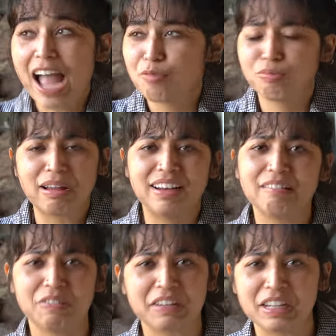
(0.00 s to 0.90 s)
I write
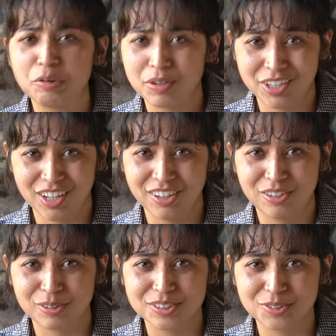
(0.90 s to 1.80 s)
a fucking queer young
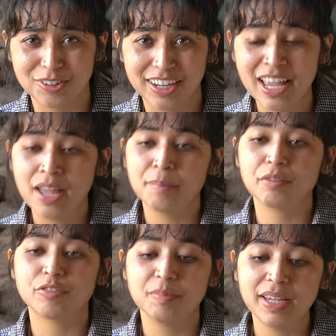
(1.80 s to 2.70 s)
adult story.
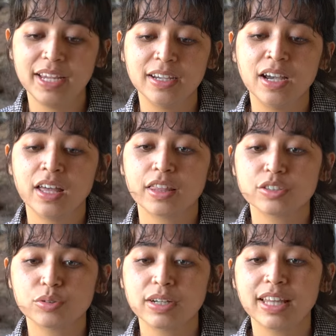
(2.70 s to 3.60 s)
But for me, the
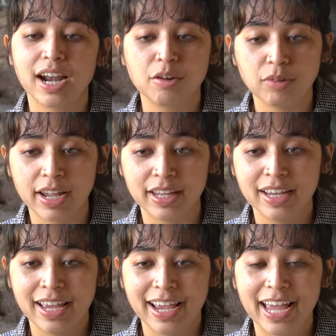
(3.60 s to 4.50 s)
story that I write
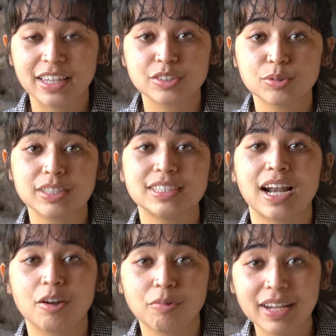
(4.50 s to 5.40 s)
and the stories
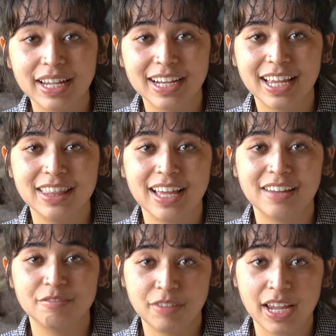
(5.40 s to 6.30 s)
that I read in
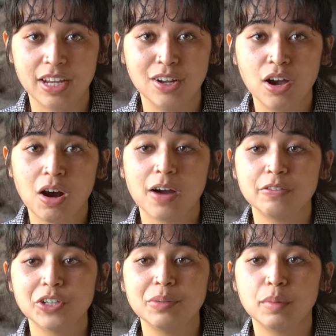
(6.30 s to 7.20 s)
that vein are
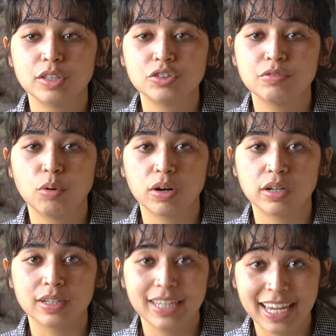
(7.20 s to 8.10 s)
very much
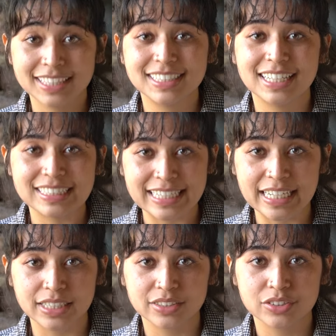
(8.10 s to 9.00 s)
for kids and
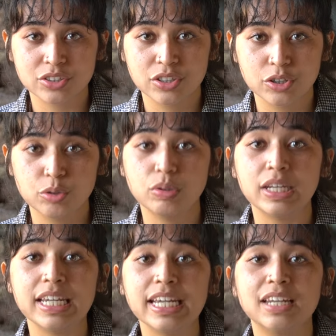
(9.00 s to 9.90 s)
teens who
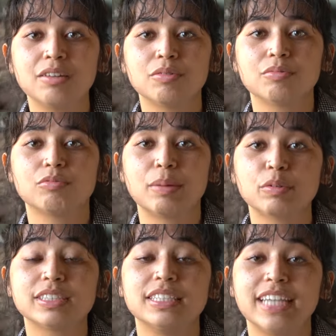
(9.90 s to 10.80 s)
need
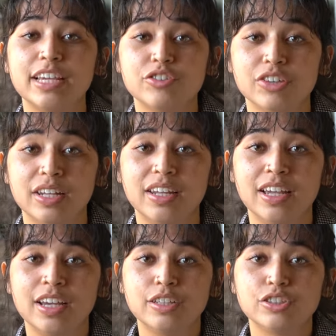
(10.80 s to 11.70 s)
representation
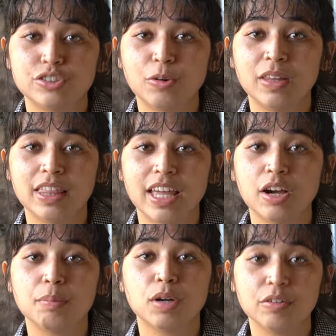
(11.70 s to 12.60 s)
to show that they
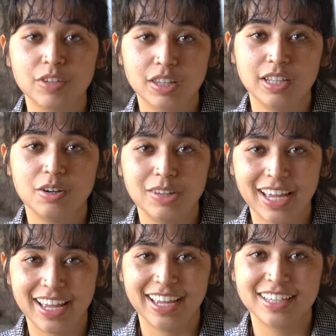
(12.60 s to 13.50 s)
are perfectly
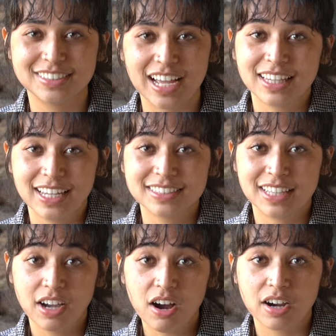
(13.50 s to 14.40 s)
okay exactly as
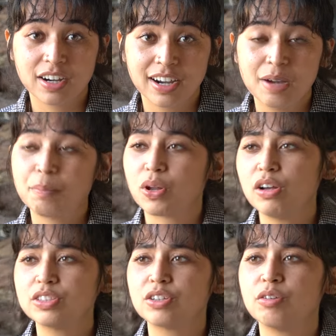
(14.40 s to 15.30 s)
they are. But
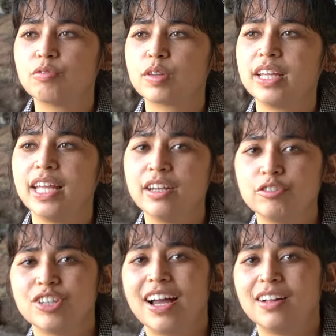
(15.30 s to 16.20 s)
also for the inner
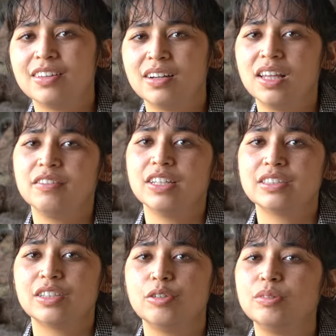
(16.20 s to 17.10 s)
child in all of
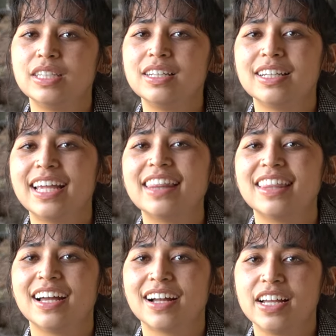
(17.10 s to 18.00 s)
us who didn't get
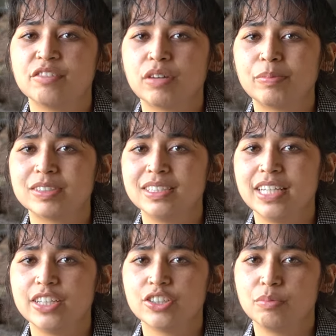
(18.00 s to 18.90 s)
that kind of
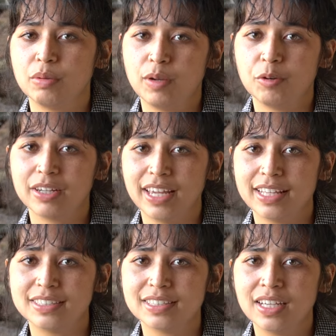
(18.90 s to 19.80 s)
representation when we were
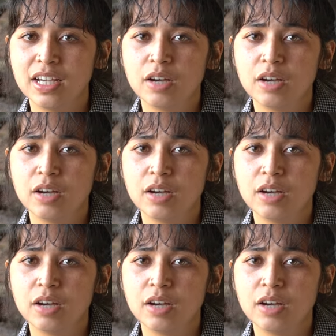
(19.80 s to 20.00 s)
kids.